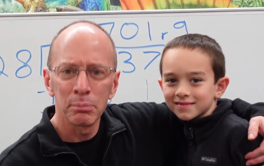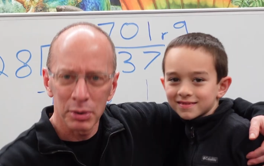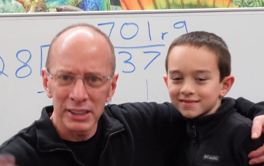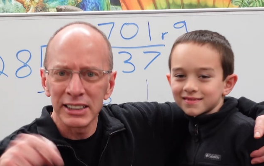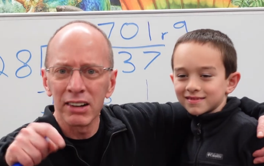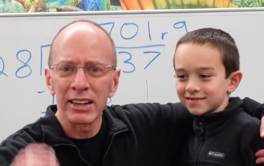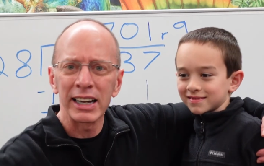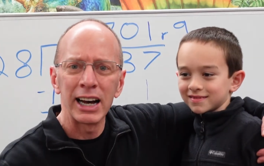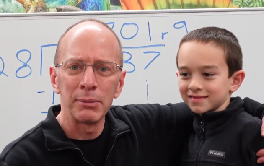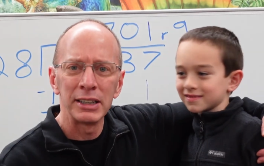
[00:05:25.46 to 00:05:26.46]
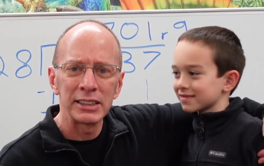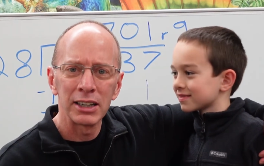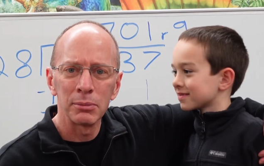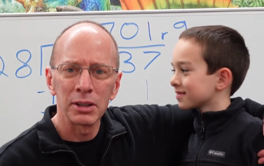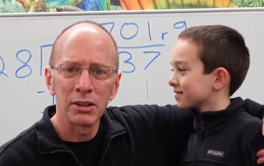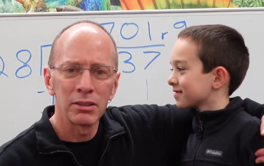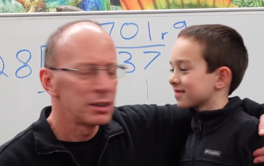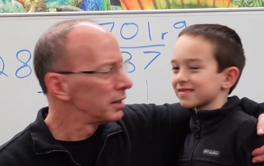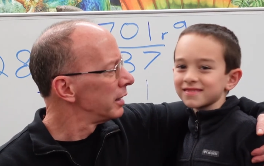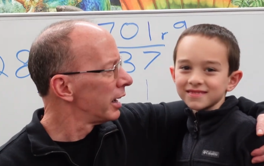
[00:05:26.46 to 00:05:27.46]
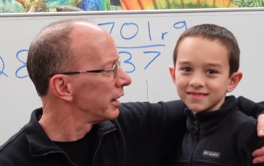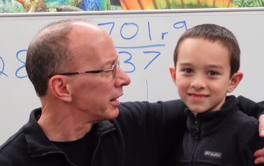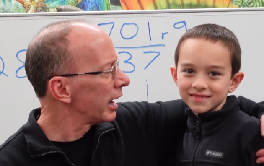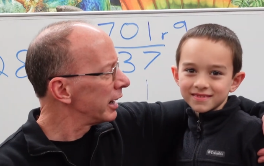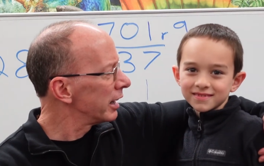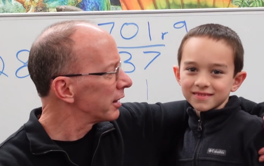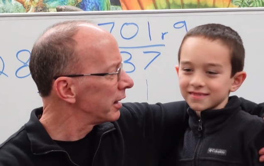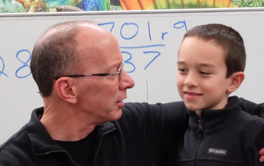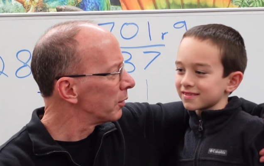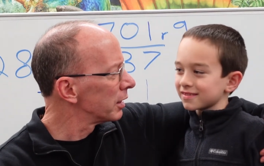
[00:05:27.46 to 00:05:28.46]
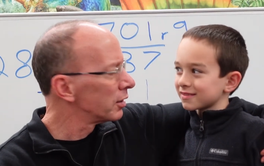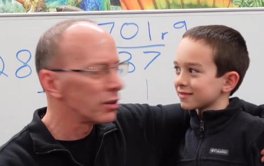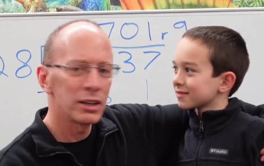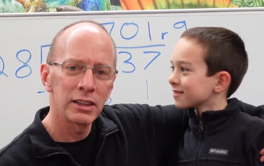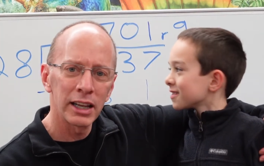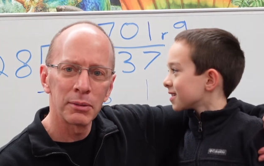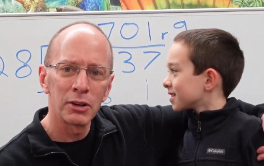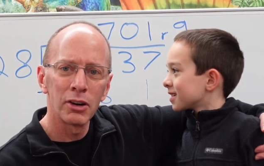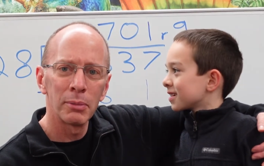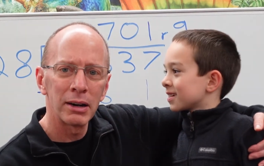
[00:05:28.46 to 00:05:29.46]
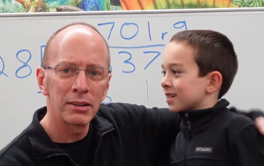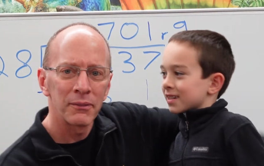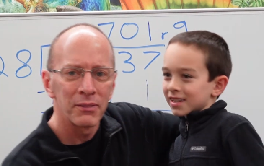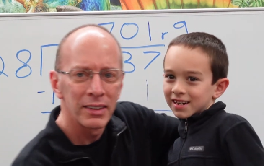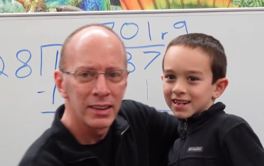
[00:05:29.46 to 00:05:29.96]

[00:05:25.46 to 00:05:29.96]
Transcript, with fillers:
Speaker 1: put down a comment down below. You got anything you want to know, let them know about?